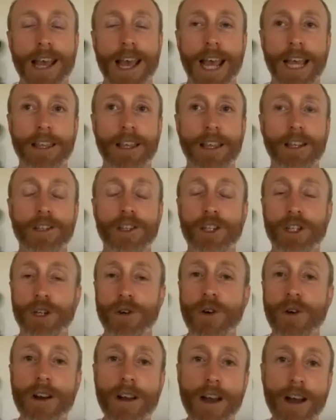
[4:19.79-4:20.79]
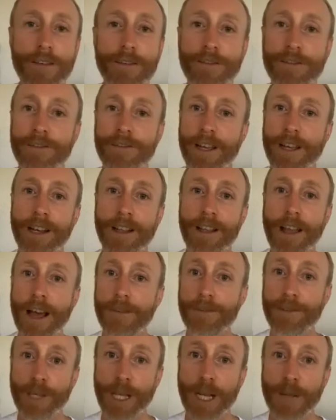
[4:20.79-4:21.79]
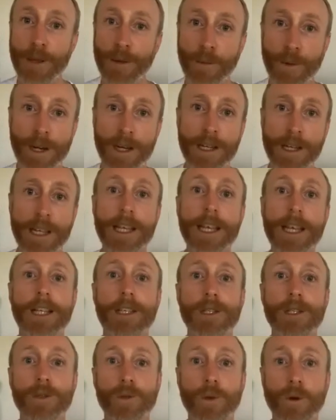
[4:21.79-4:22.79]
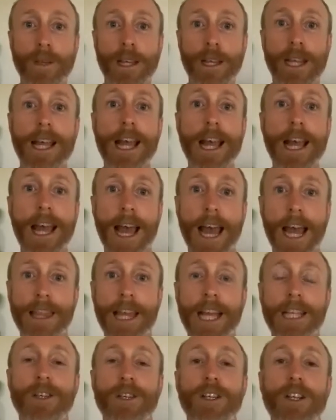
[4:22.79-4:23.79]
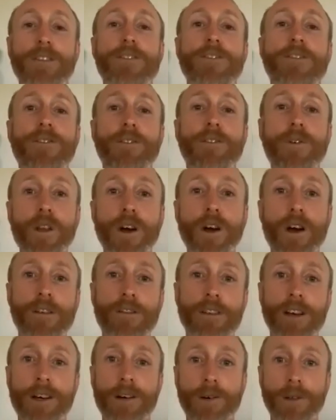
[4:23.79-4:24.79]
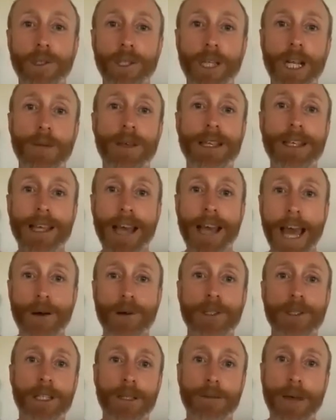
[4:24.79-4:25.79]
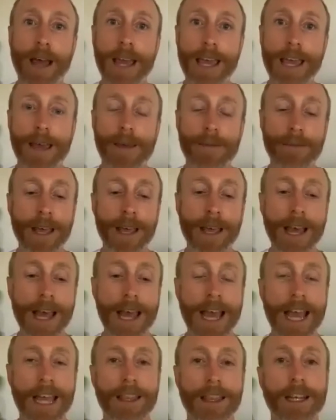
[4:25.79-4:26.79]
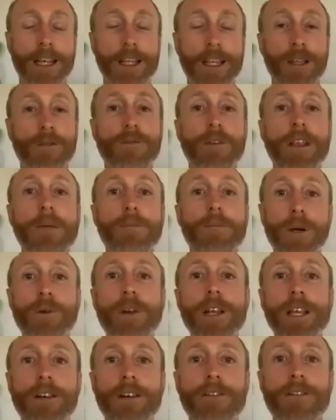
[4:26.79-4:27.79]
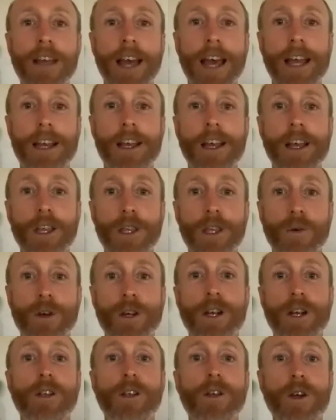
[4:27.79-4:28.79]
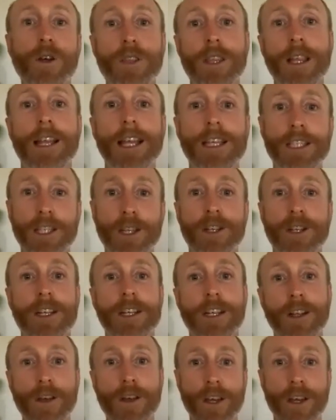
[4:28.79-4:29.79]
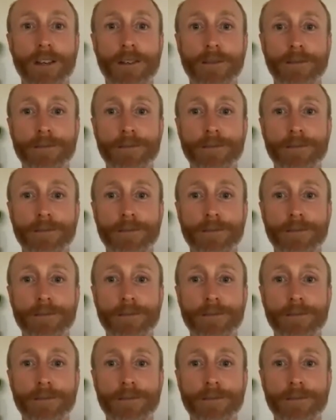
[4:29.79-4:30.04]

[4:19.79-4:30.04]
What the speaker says: And then sure enough, in life is going to be windy and stormy, and that's going to fall over, or there's going to be chaos and mayhem. And then in the rebuilding of that, you're going to learn the lesson you didn't learn.